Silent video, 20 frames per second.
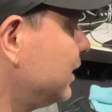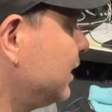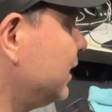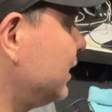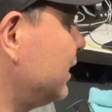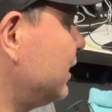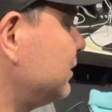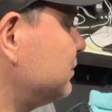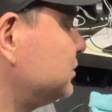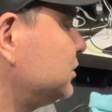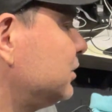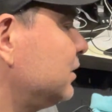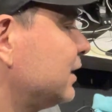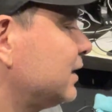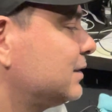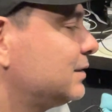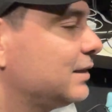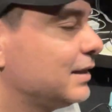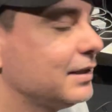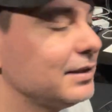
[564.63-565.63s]
Um, so like
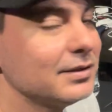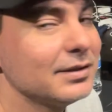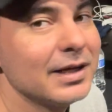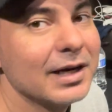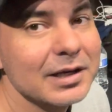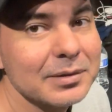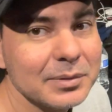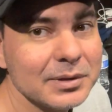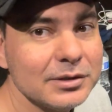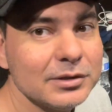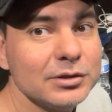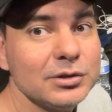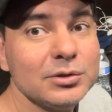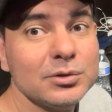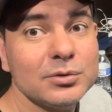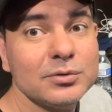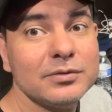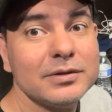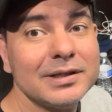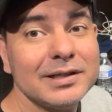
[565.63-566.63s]
I said, you're not going to be able to
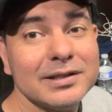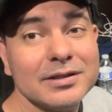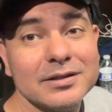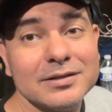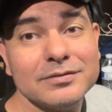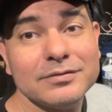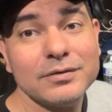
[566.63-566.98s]
do very good